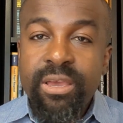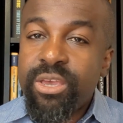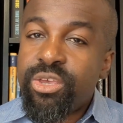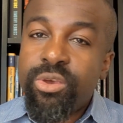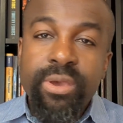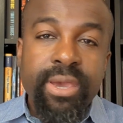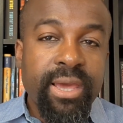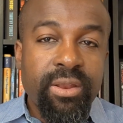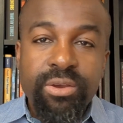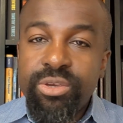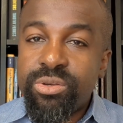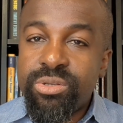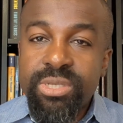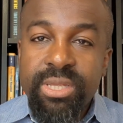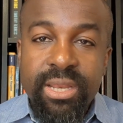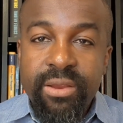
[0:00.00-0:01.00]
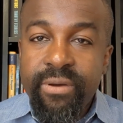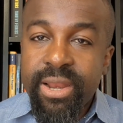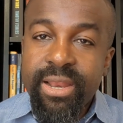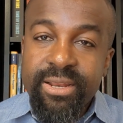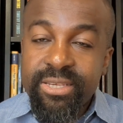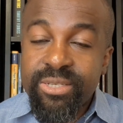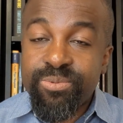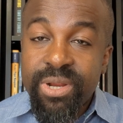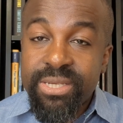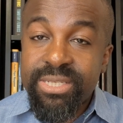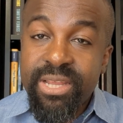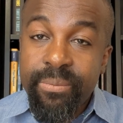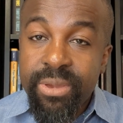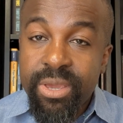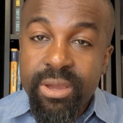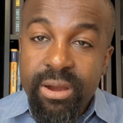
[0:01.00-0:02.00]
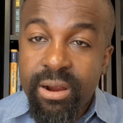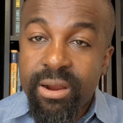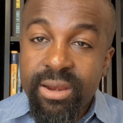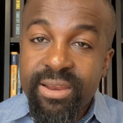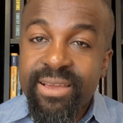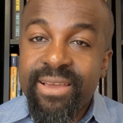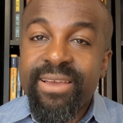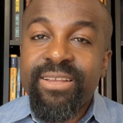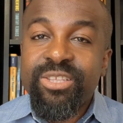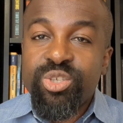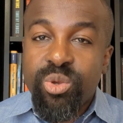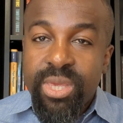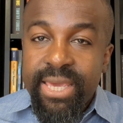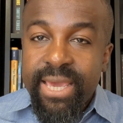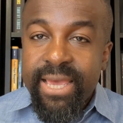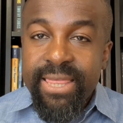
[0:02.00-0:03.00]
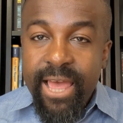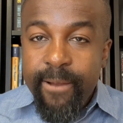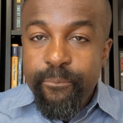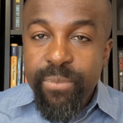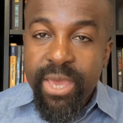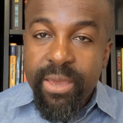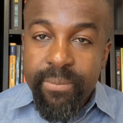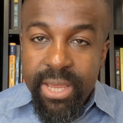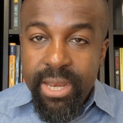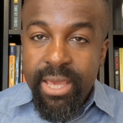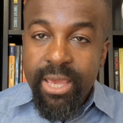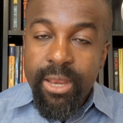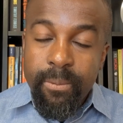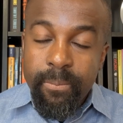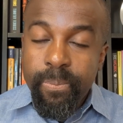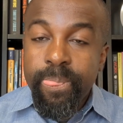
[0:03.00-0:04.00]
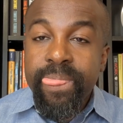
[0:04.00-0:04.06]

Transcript: You cannot use the Direct Express debit card to get that payment in.